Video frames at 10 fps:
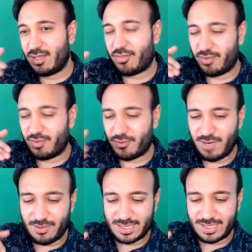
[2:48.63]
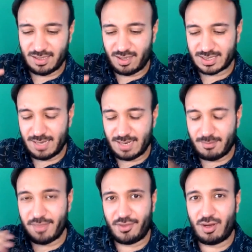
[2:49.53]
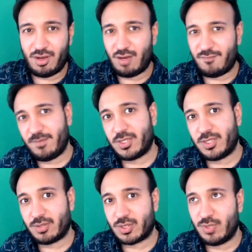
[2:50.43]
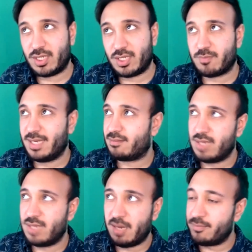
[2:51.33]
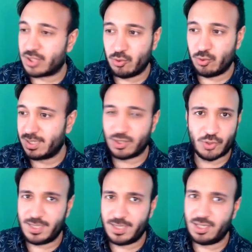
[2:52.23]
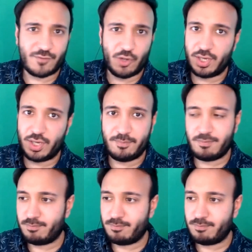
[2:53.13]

Throughout this last like month and a half, I've been doing Twitch. My numbers on all my social media have gone up